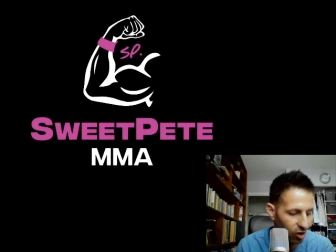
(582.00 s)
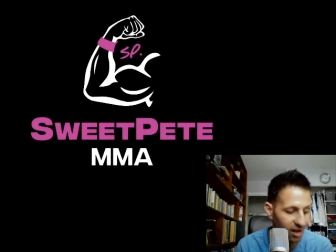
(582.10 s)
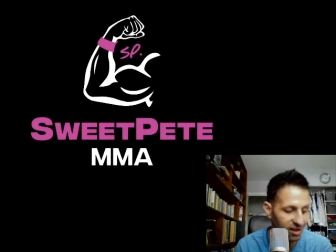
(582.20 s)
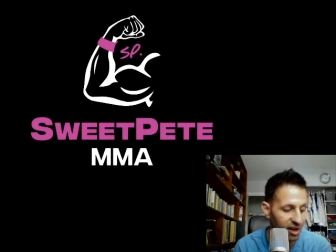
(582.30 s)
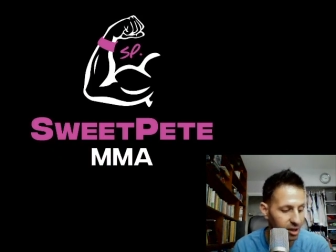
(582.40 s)

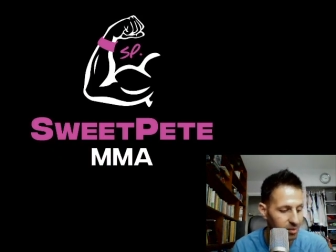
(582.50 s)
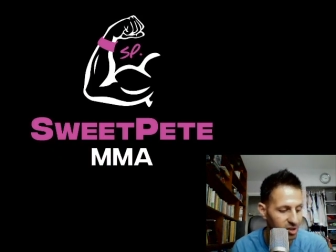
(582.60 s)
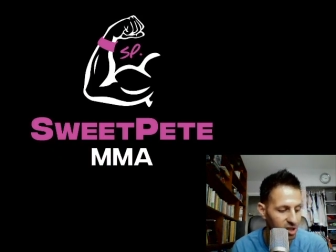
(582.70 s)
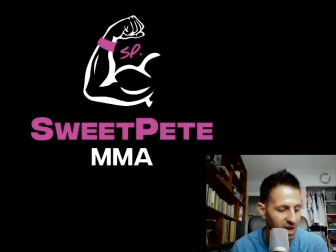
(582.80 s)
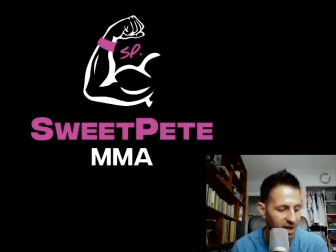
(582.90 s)
Athletic
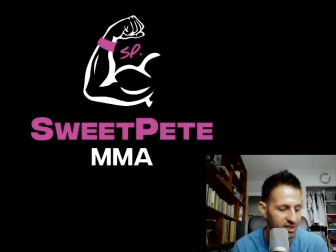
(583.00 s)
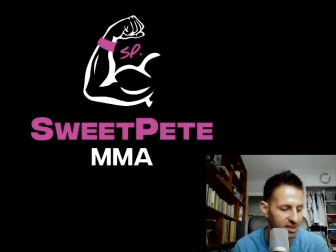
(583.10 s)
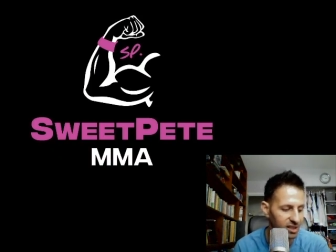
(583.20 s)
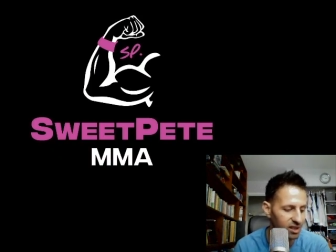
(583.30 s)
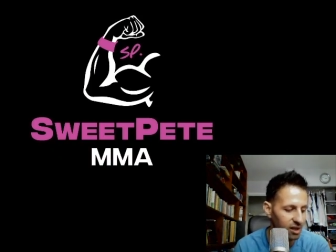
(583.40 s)
Commission,
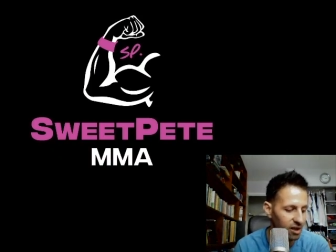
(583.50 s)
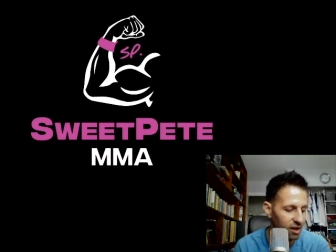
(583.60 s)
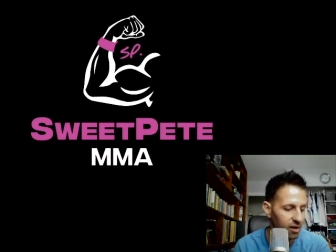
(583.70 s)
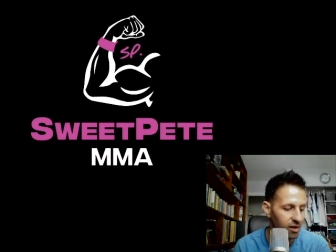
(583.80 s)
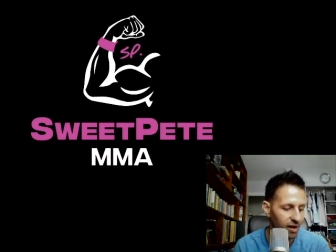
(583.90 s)
NAC.
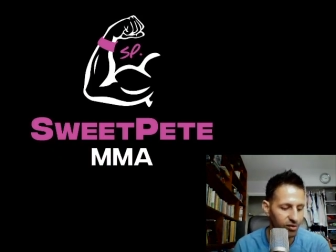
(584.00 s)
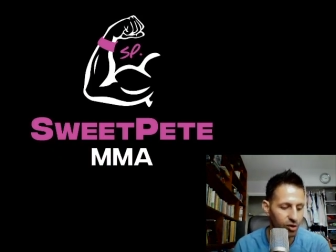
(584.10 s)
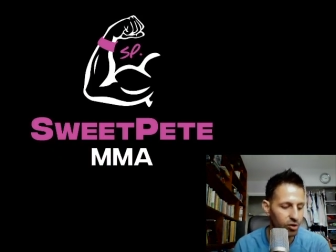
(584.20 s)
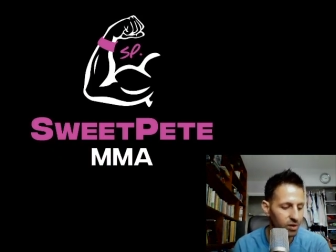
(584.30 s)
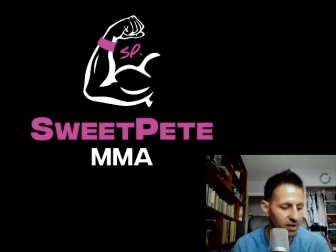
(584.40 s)
If they're
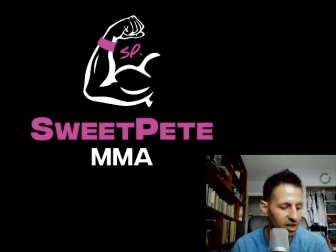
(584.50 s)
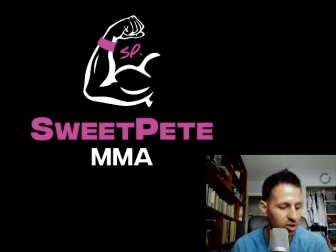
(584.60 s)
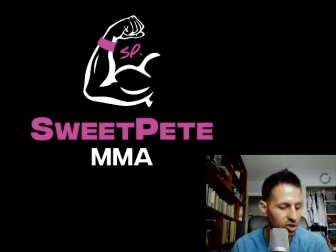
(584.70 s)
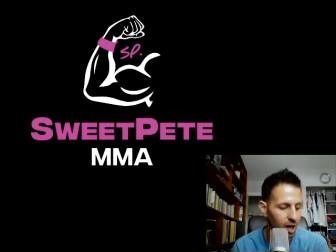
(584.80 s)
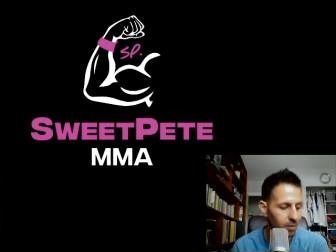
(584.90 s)
doing their
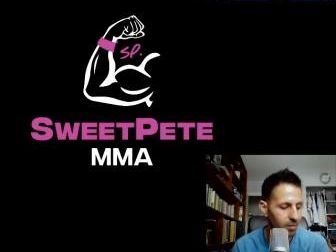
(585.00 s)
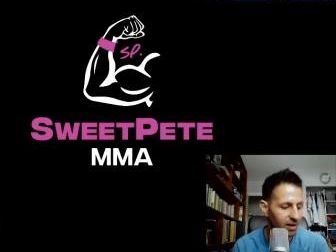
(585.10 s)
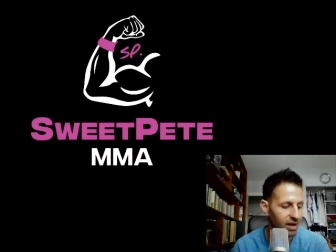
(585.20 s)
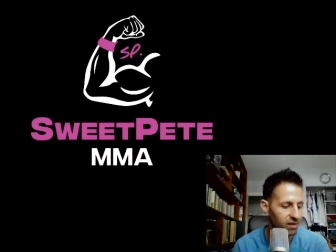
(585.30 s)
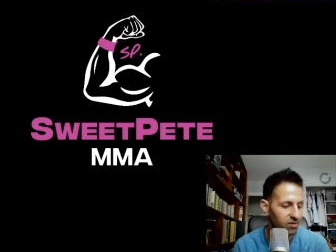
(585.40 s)
job and
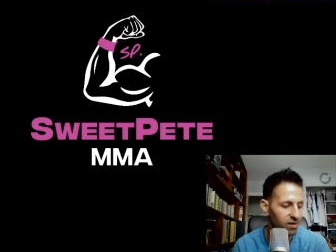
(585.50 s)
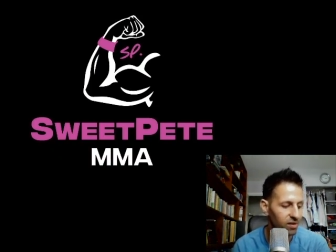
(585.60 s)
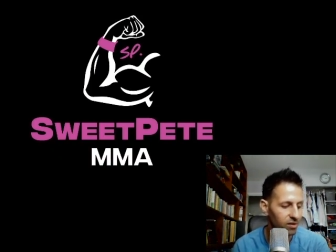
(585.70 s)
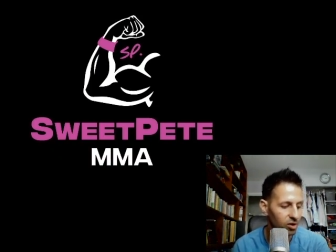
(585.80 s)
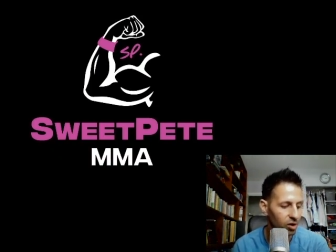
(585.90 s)
they've
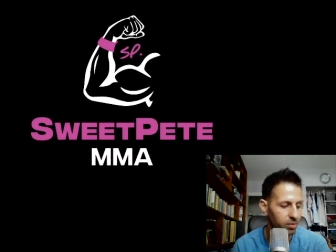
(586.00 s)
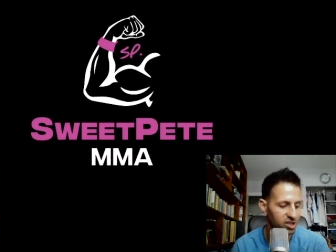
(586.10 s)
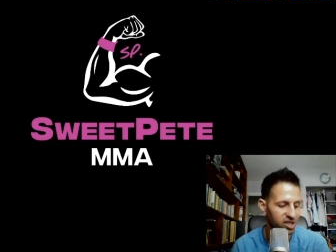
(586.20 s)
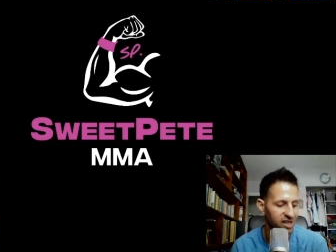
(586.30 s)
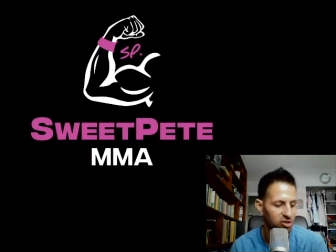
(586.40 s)
put
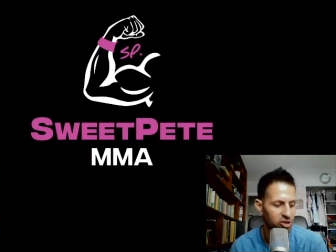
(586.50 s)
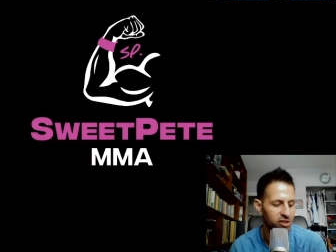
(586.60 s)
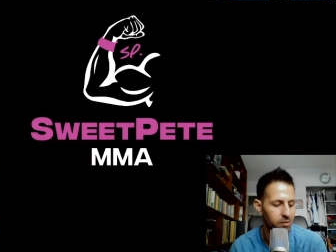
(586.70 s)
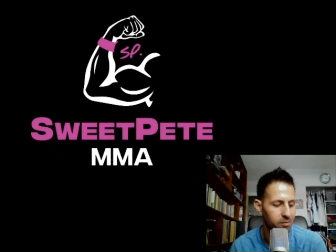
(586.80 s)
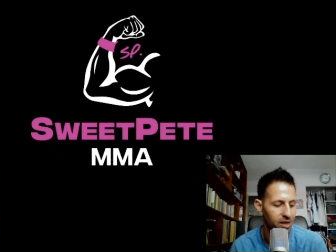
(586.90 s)
sanctions
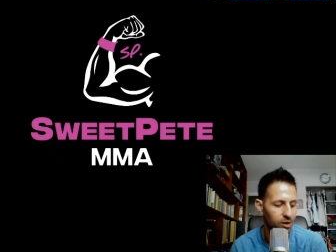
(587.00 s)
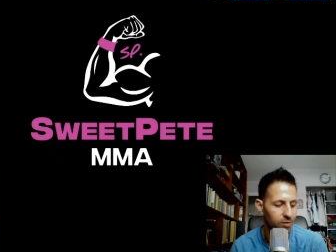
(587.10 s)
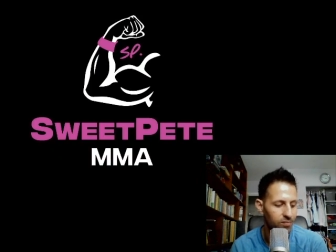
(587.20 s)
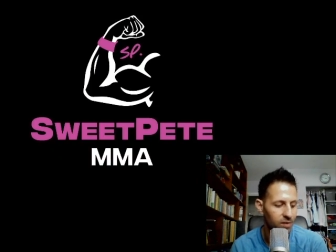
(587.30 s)
on Minner,